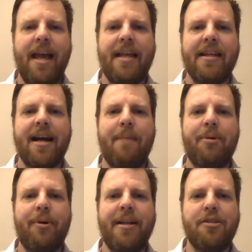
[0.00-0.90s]
and a
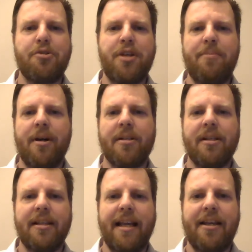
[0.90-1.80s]
copyright and trademark
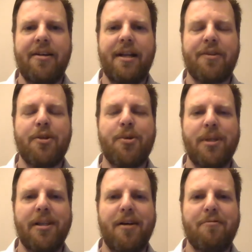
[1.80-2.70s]
litigator at the
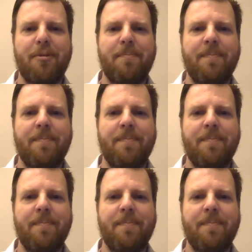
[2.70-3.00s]
Cooley Law Firm.